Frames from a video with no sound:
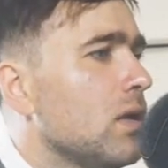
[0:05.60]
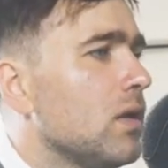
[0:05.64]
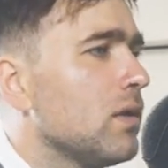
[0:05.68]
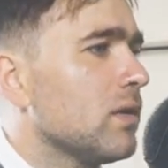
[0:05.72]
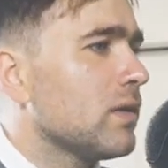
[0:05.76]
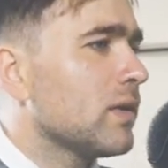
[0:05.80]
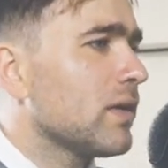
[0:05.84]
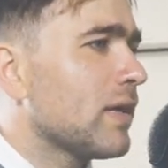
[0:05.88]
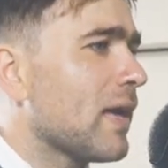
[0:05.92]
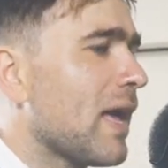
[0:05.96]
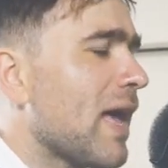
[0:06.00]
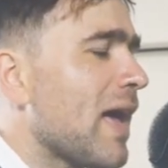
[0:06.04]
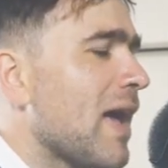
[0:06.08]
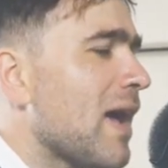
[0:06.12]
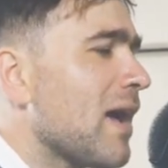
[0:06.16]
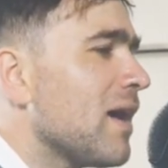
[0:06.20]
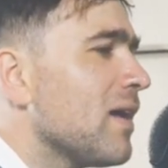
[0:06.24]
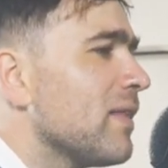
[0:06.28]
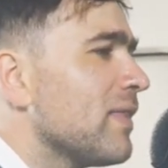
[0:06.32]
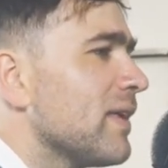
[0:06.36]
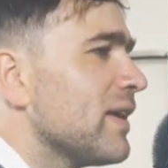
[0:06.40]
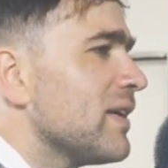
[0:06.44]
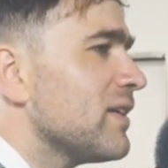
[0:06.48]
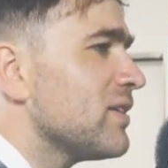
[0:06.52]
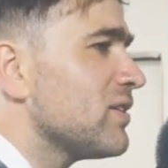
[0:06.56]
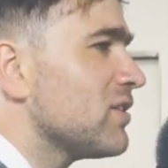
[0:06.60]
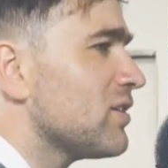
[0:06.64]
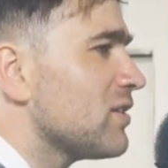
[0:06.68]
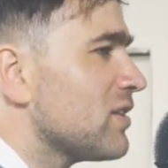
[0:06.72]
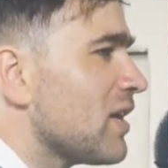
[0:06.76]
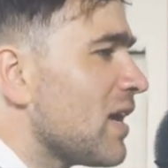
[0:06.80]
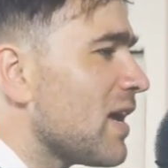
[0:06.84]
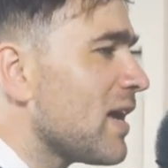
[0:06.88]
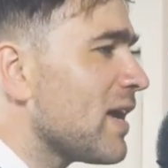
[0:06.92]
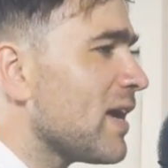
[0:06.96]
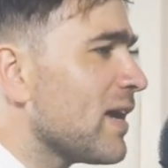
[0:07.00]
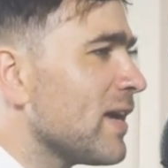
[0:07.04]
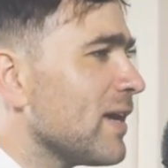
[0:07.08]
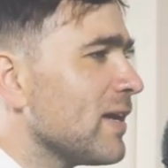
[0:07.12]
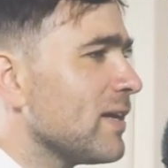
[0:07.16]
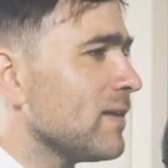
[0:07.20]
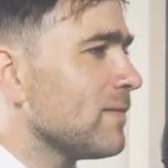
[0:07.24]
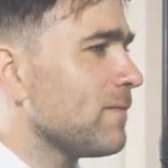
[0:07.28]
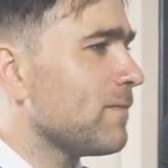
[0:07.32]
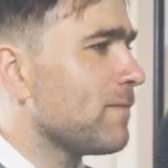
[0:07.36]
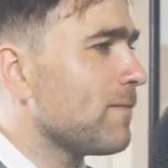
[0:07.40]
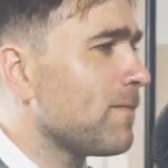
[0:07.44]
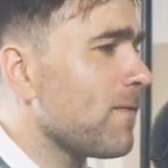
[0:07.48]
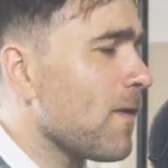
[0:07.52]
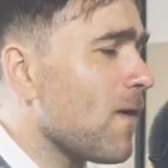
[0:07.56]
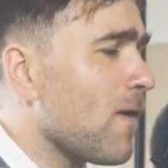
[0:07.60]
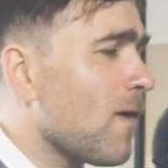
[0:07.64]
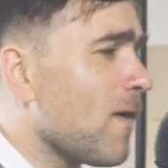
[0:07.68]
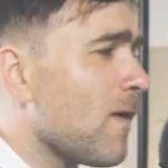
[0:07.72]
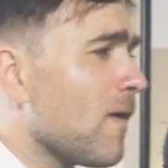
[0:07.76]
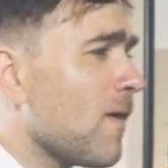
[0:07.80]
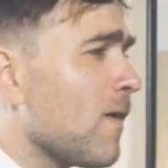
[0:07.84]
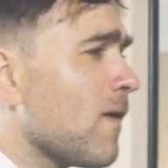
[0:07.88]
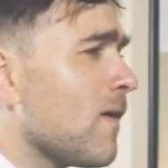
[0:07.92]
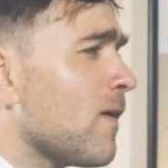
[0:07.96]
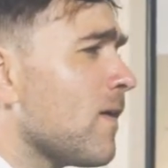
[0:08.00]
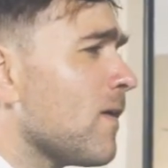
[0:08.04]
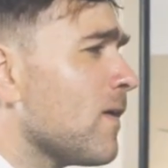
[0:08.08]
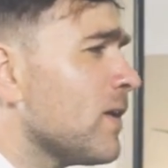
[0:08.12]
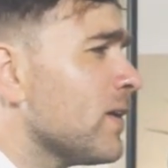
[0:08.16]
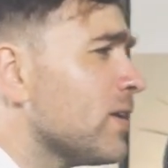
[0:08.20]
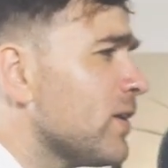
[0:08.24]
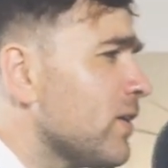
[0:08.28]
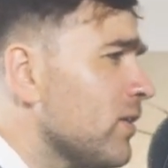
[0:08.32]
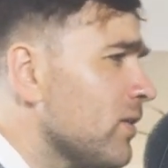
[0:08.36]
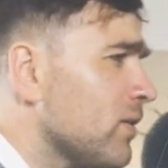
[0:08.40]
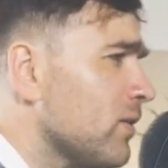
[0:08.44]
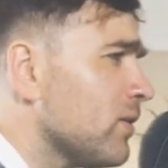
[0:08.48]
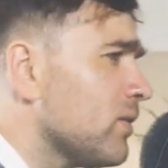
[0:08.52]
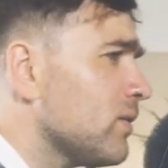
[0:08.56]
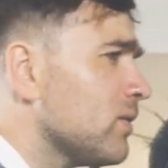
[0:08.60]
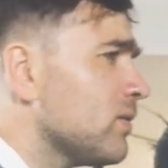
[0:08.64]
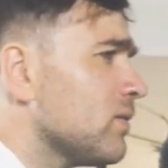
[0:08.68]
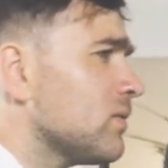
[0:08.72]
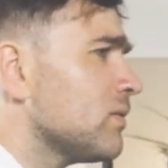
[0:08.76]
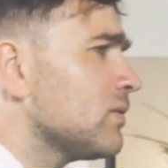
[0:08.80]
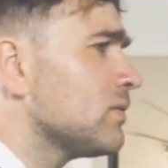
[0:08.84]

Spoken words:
look how they shine for you,